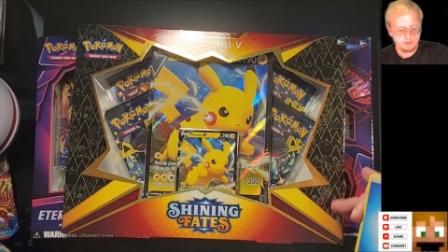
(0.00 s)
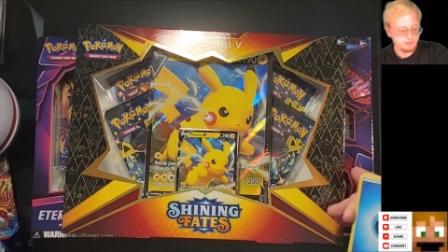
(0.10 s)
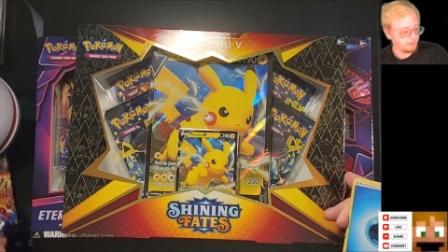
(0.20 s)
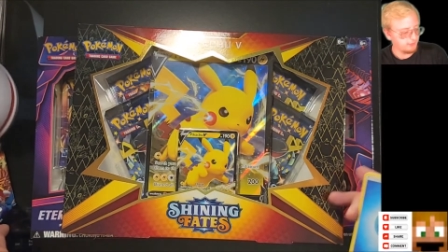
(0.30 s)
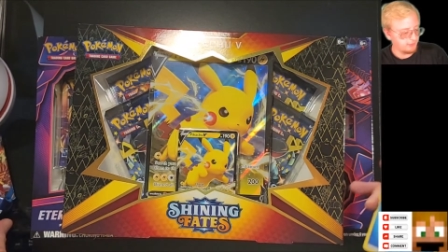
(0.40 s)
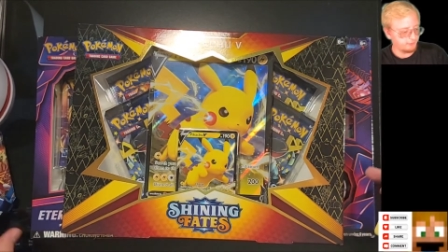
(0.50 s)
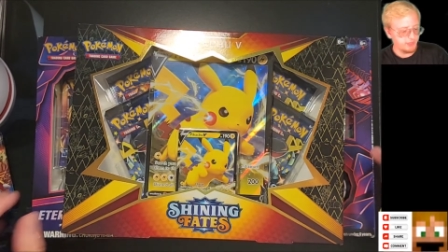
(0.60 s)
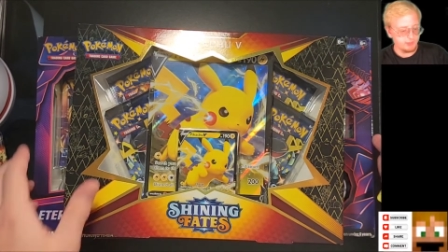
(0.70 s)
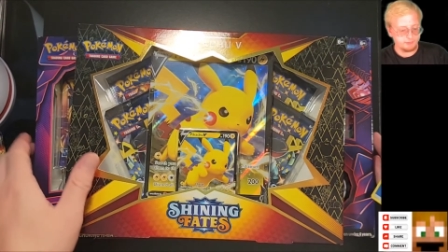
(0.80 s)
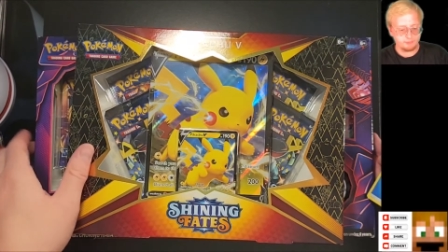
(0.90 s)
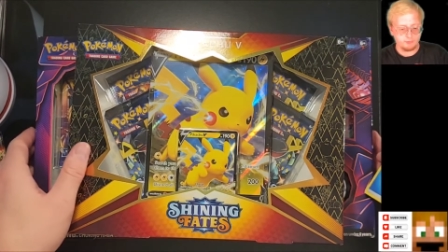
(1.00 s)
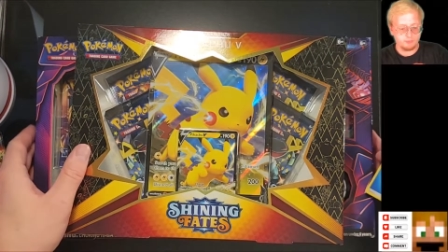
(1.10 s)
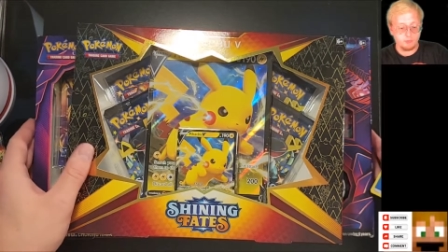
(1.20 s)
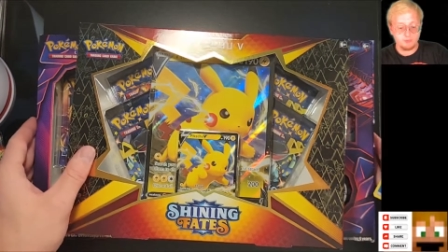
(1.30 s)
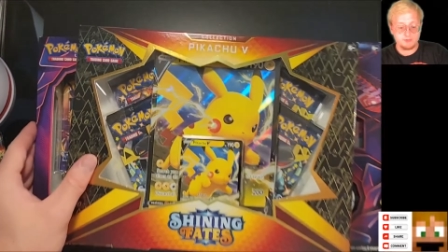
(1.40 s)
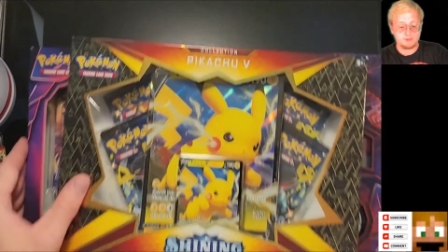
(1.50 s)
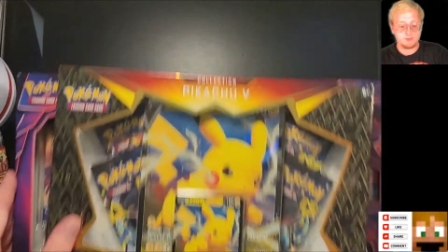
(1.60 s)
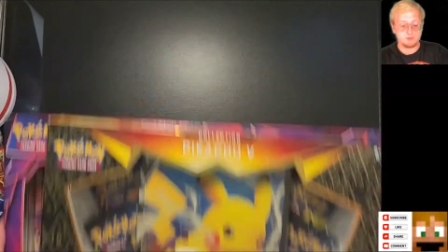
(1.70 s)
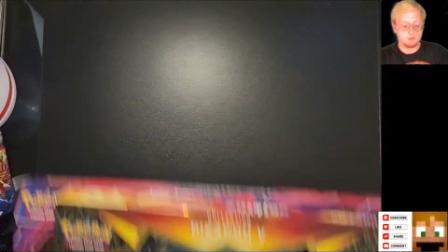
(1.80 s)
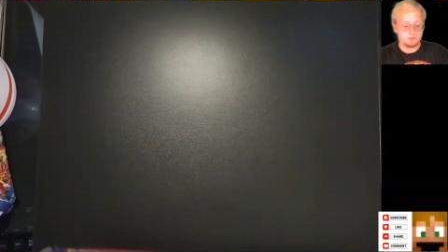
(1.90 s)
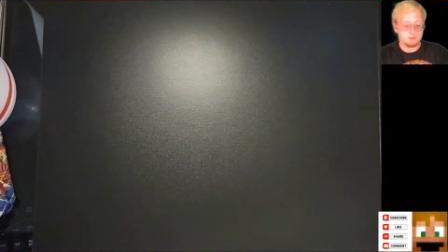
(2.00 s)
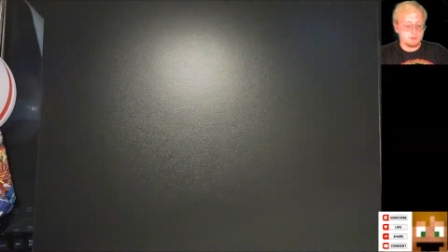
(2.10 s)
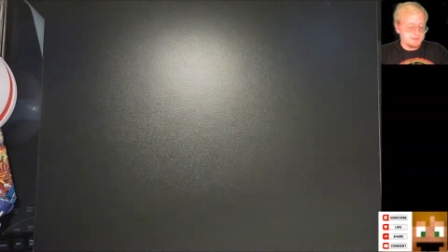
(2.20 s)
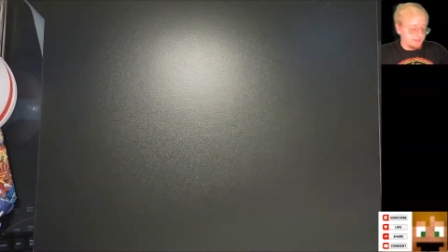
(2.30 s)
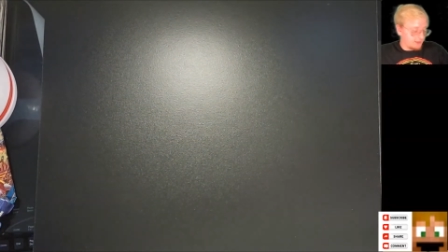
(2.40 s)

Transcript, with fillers: these boxes are going to take a